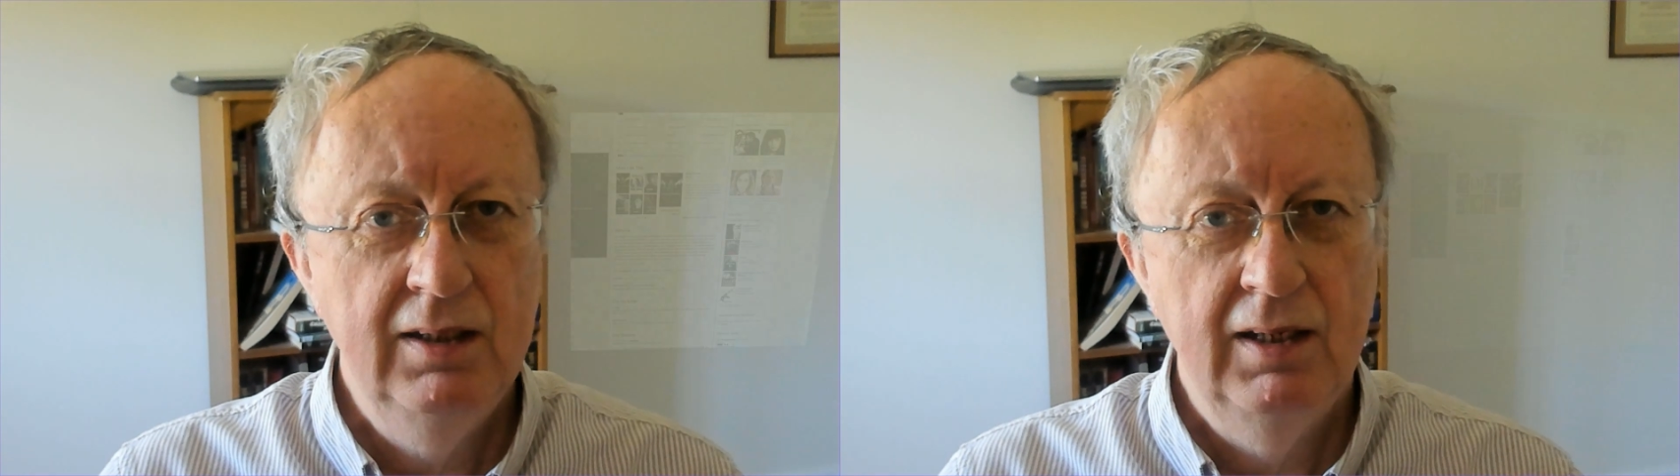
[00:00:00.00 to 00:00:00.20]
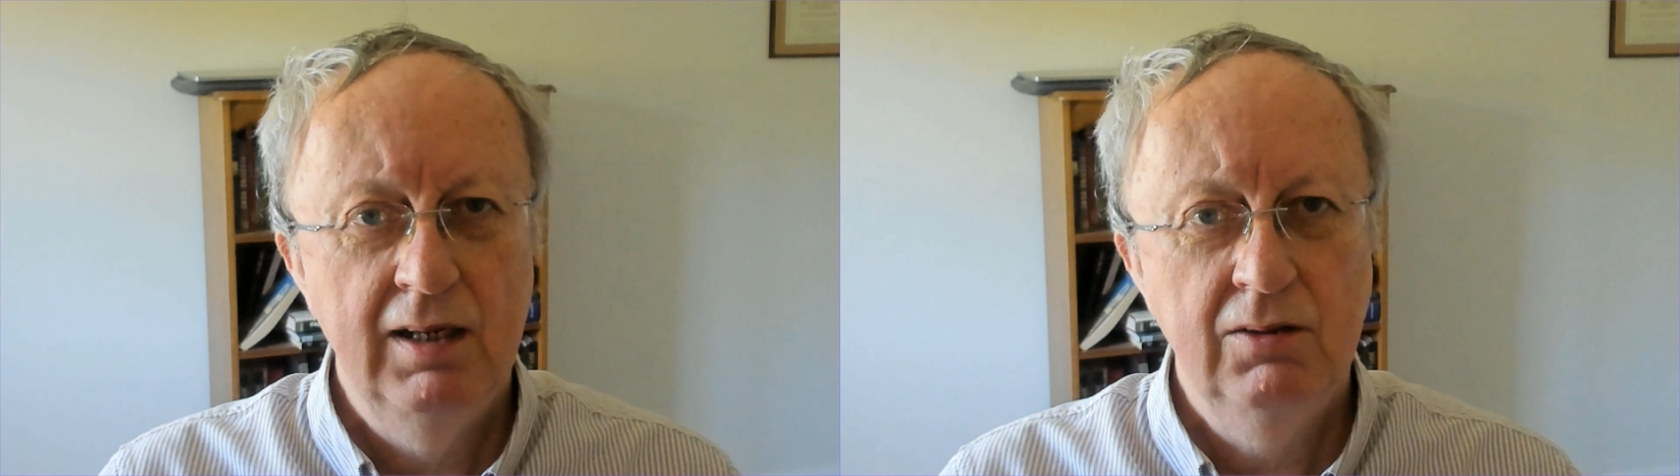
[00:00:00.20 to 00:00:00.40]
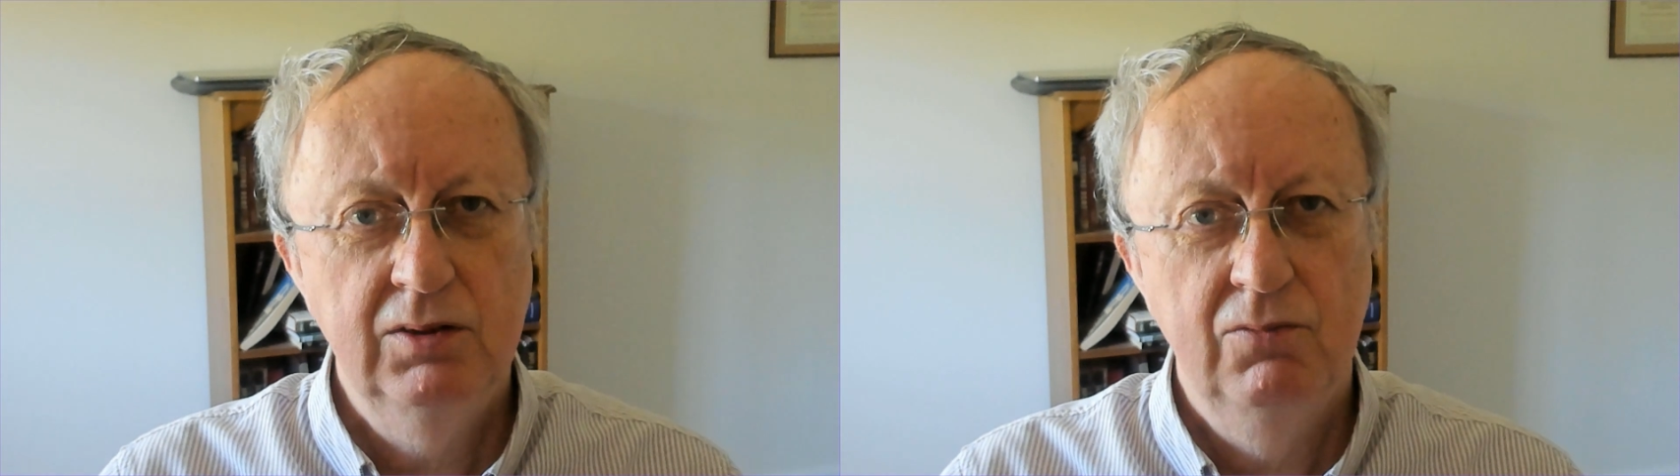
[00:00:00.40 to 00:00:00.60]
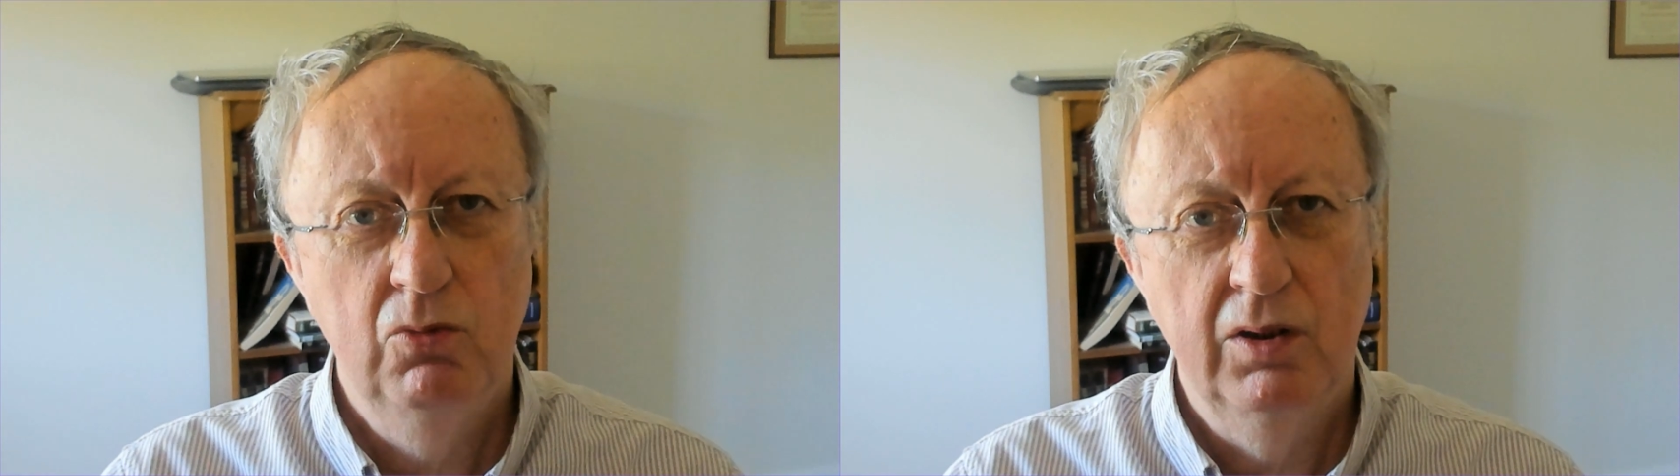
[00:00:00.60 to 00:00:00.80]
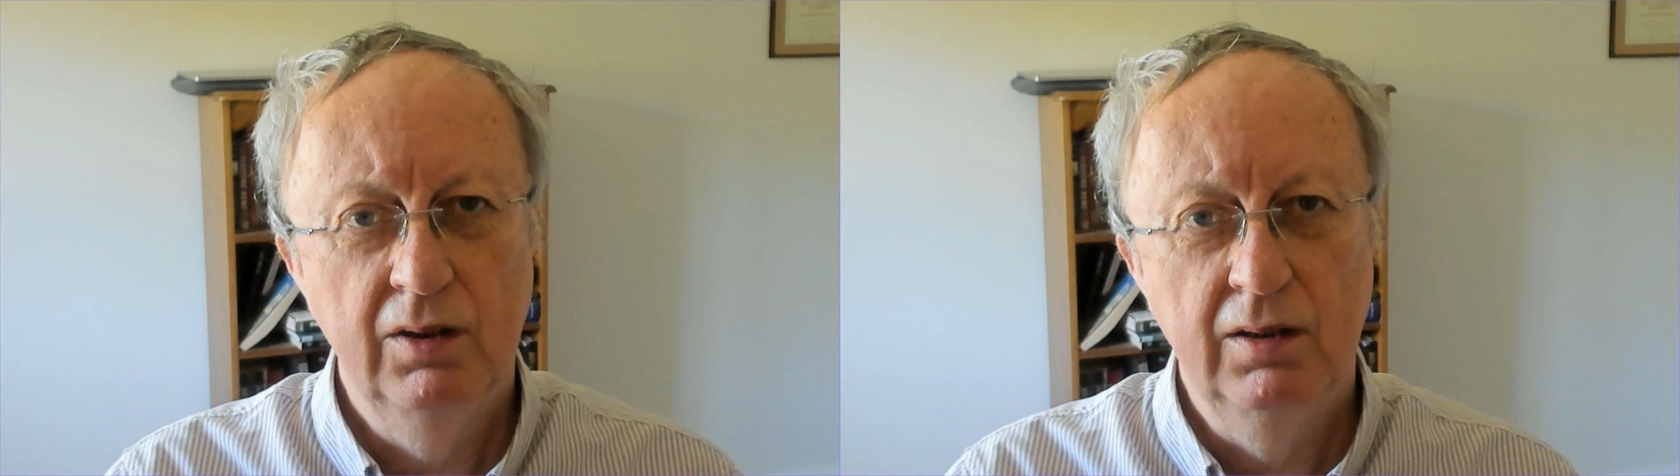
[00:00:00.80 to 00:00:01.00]
and out of
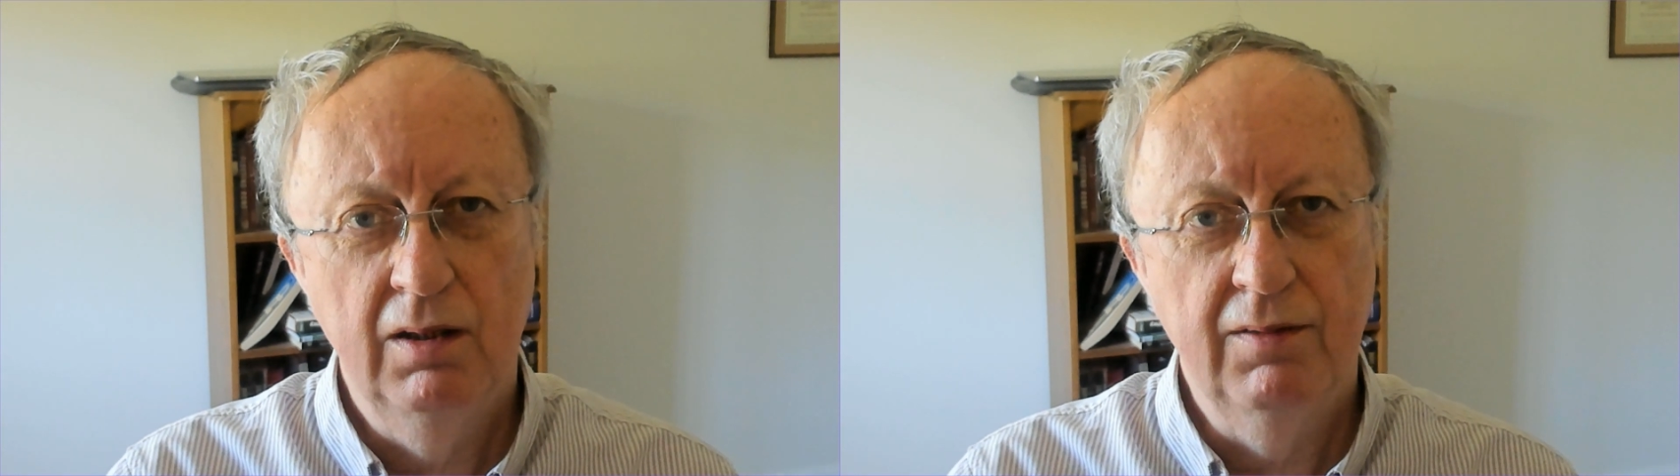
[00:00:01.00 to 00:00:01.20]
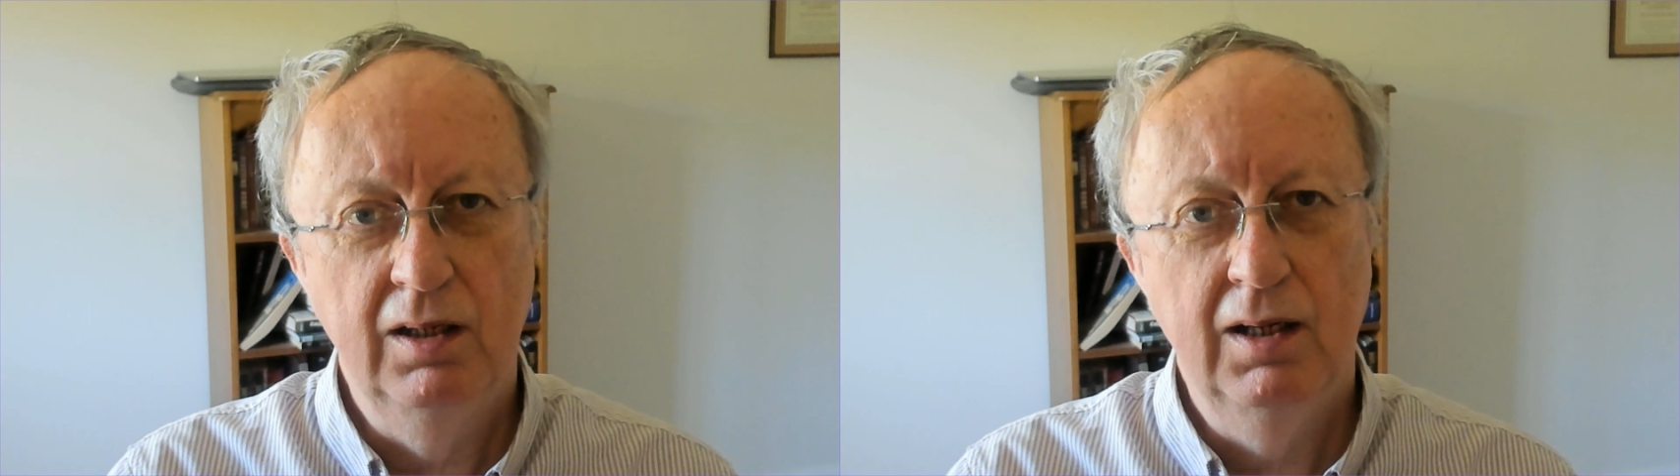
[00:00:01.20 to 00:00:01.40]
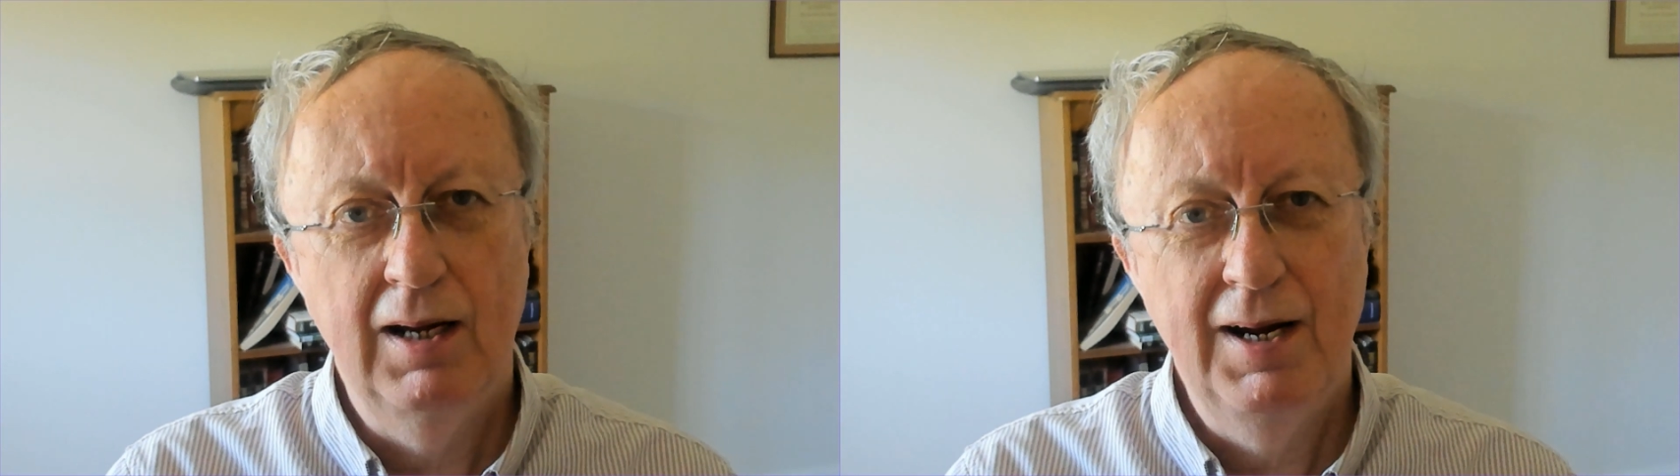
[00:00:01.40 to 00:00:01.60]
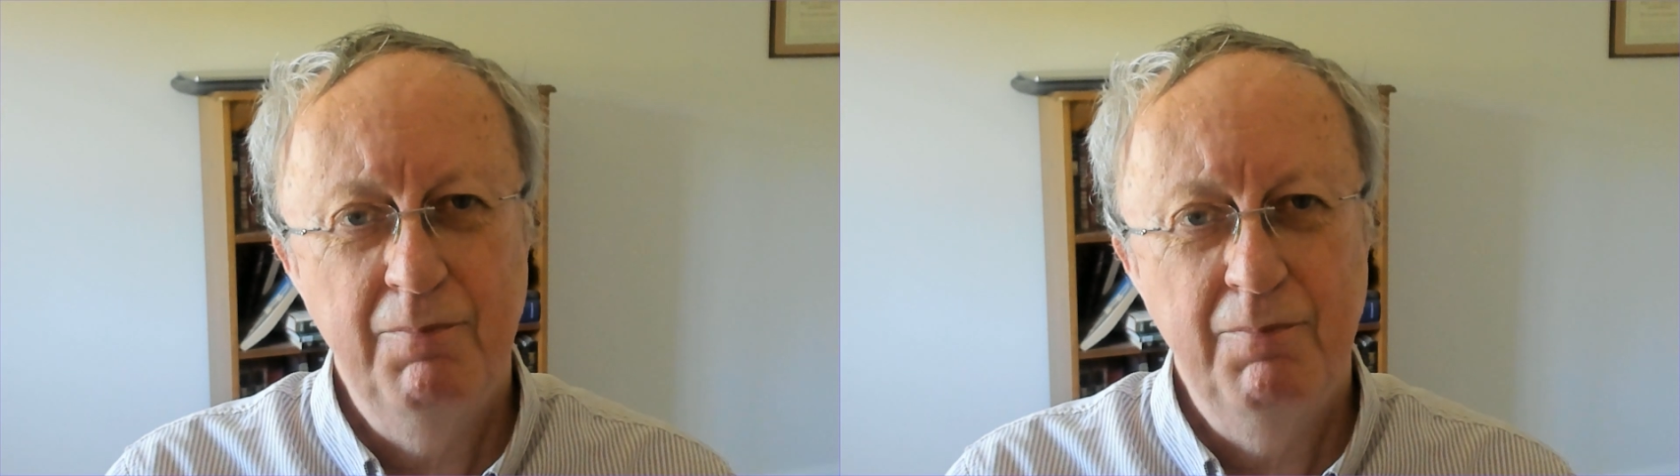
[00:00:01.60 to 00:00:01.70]
one another.